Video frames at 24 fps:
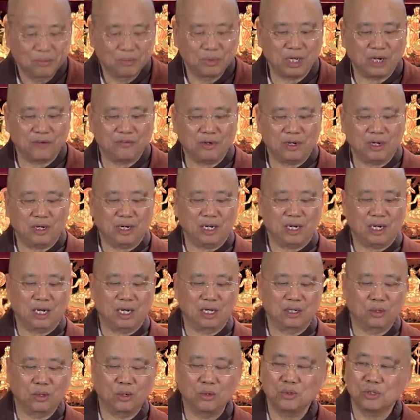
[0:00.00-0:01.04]
We have
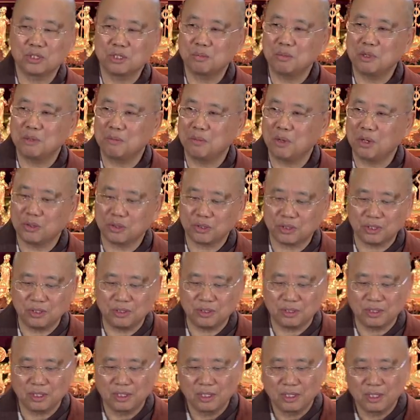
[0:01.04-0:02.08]
unwholesome
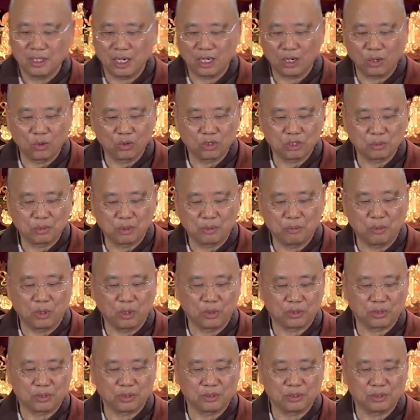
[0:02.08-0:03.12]
emotions and wholesome
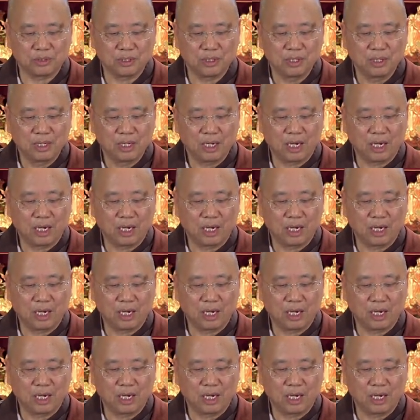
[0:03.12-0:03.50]
emotions.